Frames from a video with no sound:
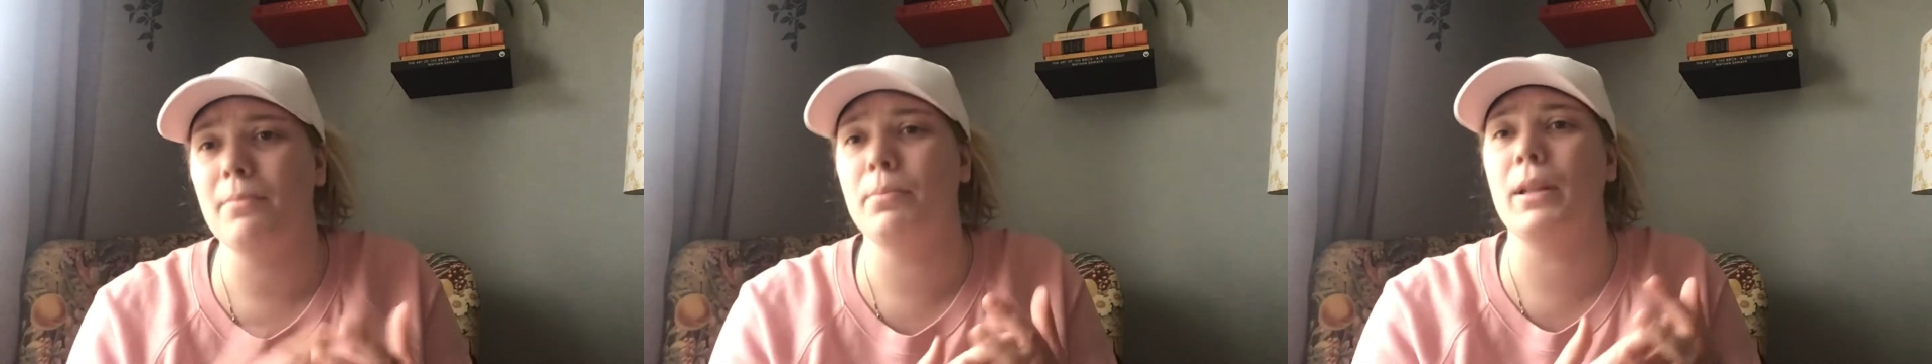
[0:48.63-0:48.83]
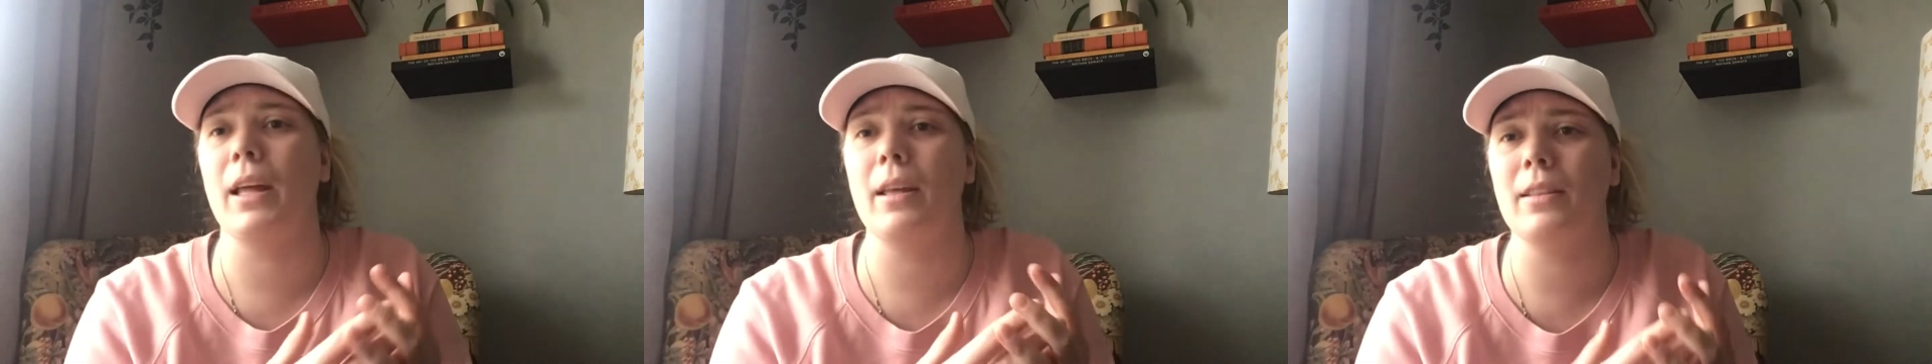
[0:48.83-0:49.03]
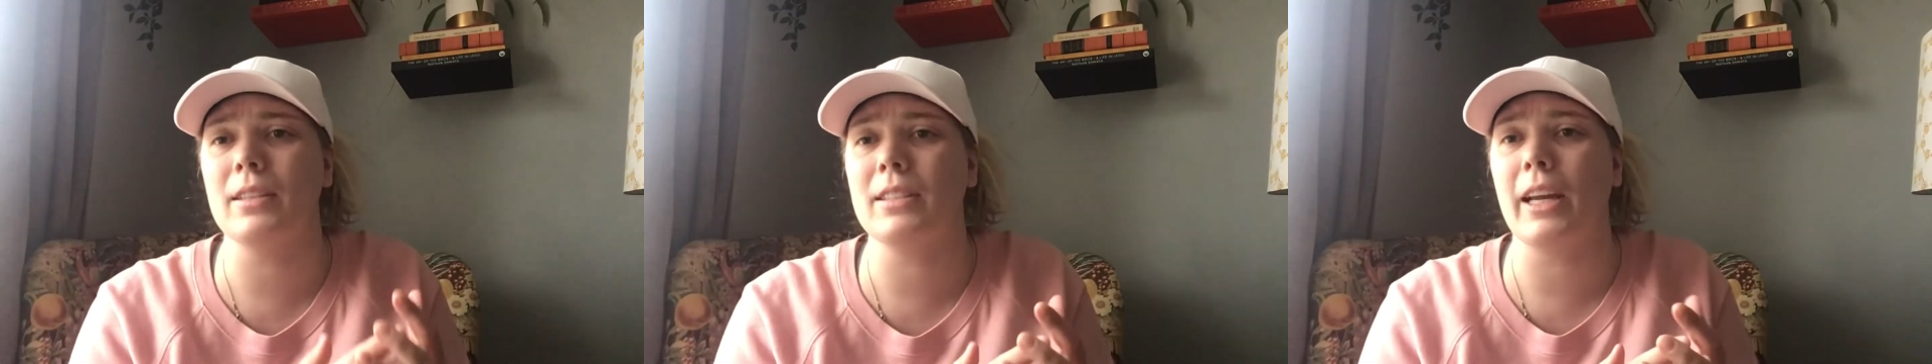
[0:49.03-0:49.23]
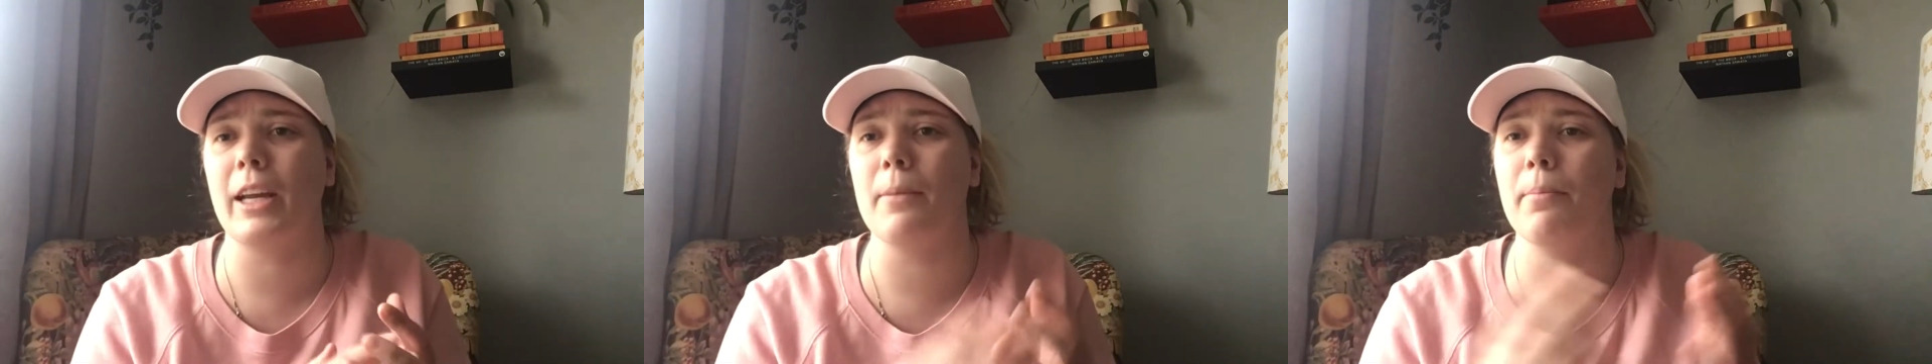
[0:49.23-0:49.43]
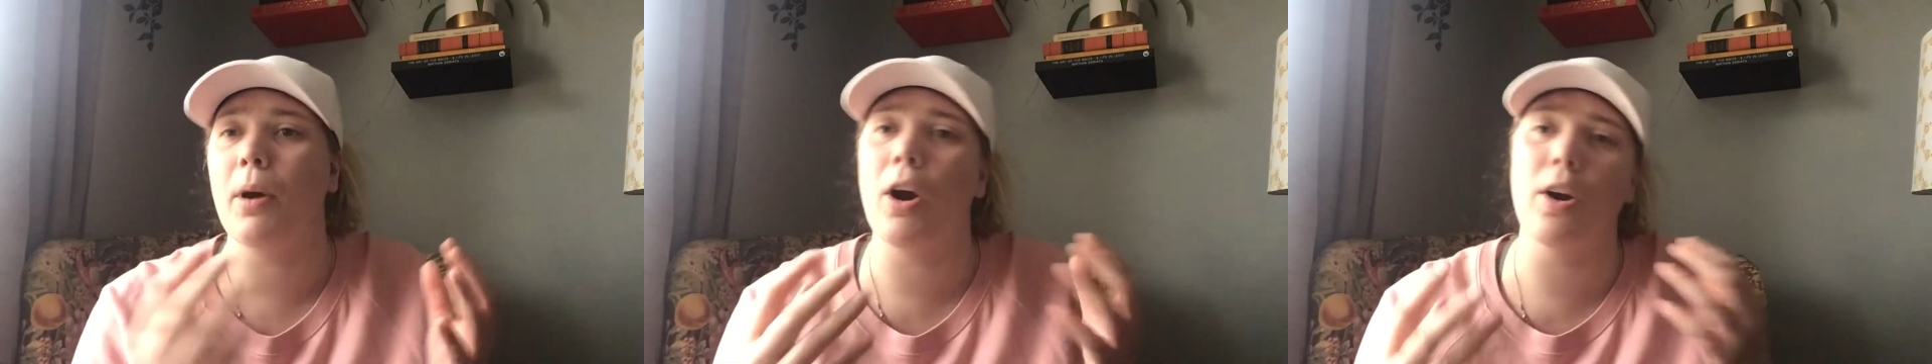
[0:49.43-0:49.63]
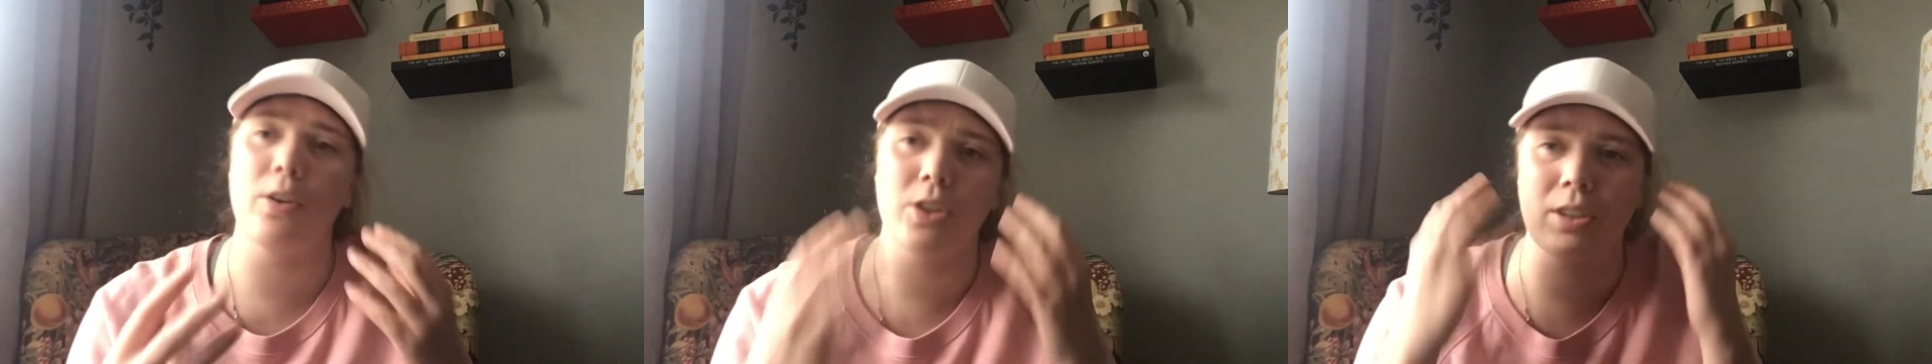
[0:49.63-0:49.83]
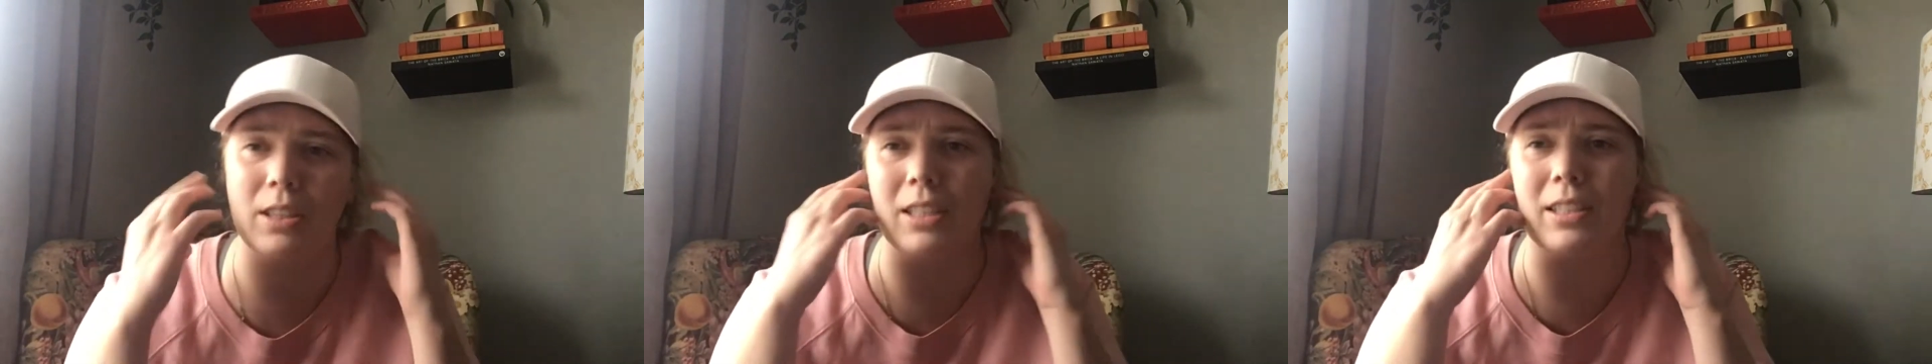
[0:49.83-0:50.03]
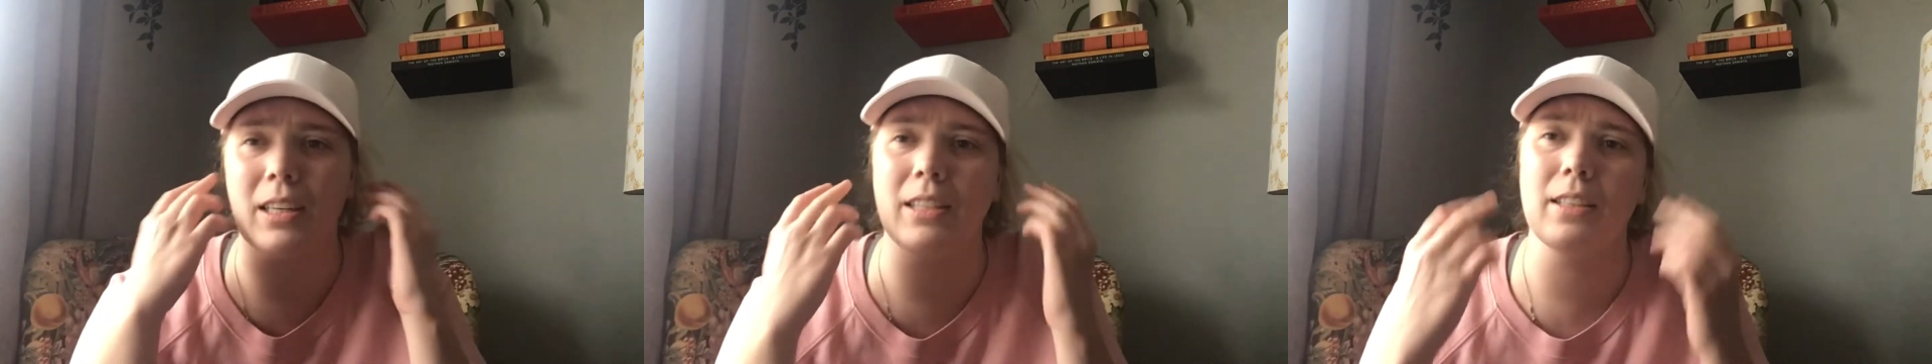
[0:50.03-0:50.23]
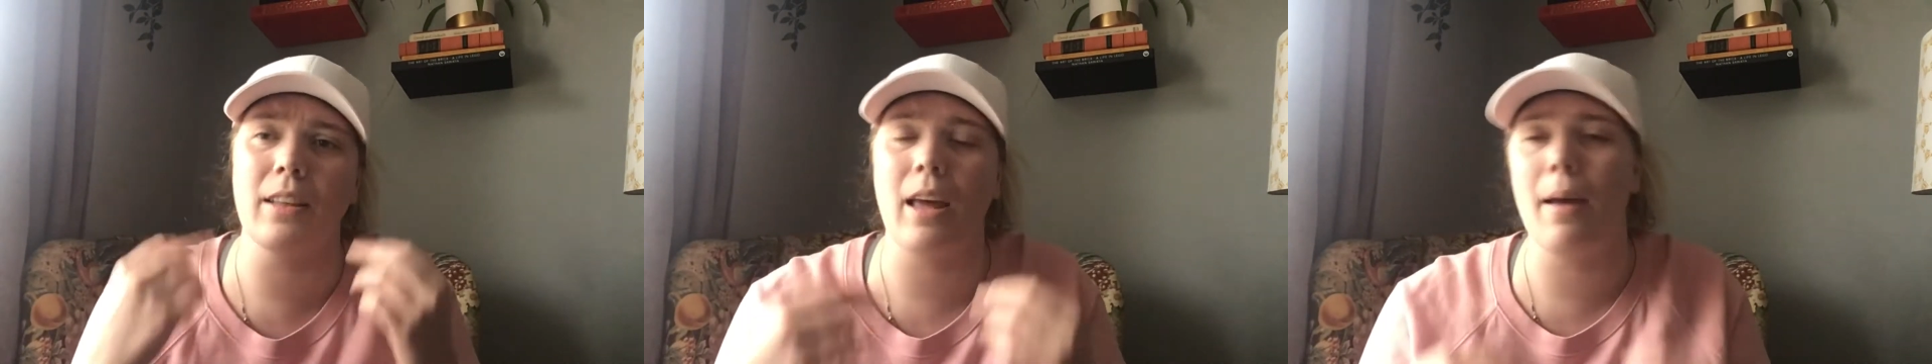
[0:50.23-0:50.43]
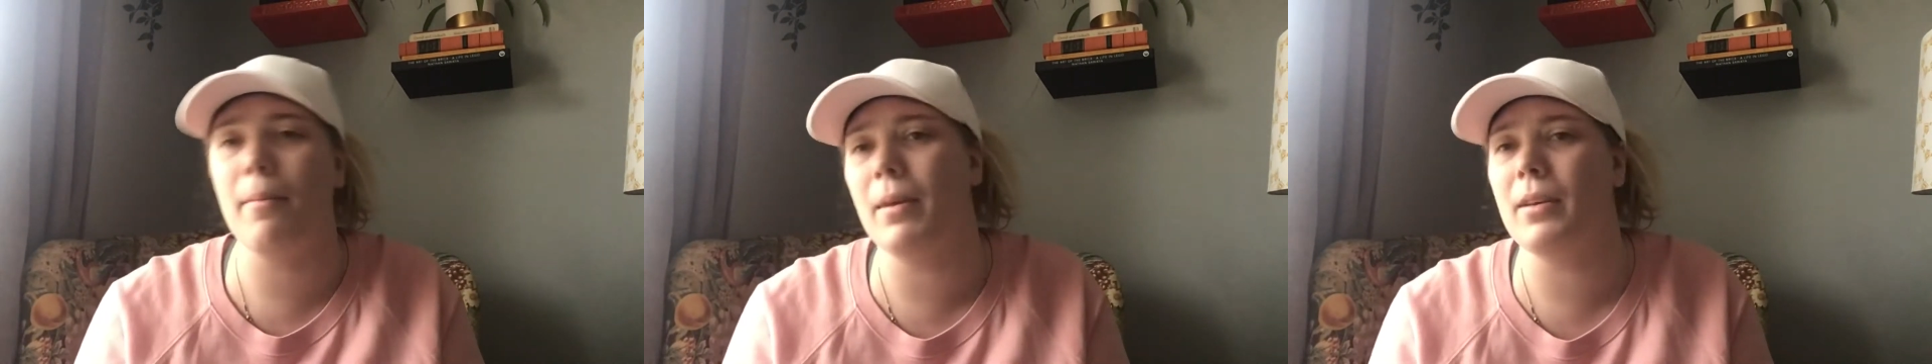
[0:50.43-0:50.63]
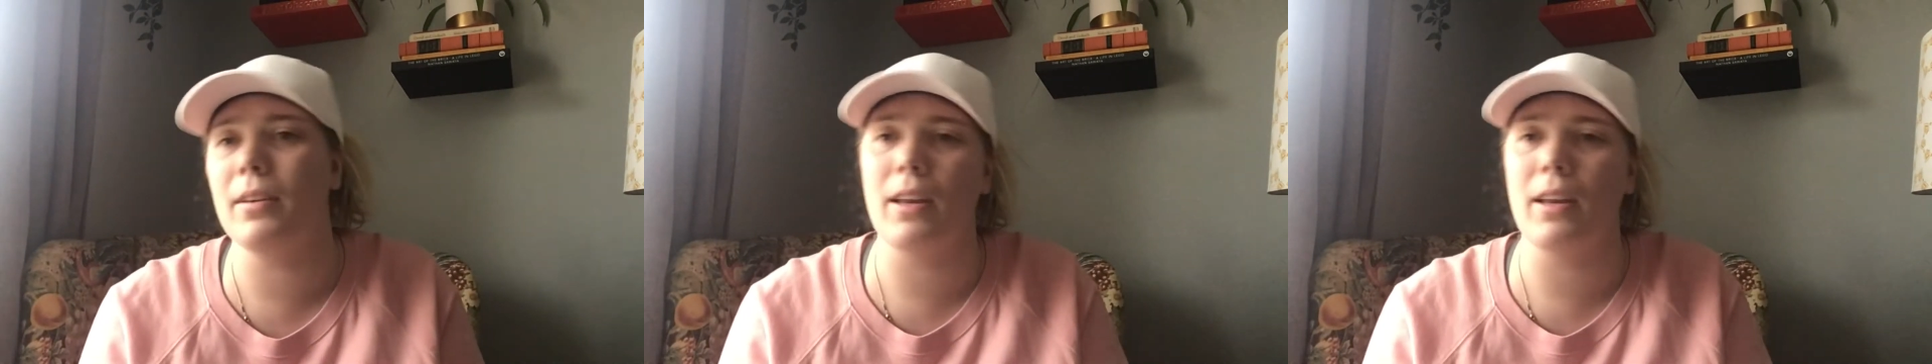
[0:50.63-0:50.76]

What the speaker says: play the second part just listening to them and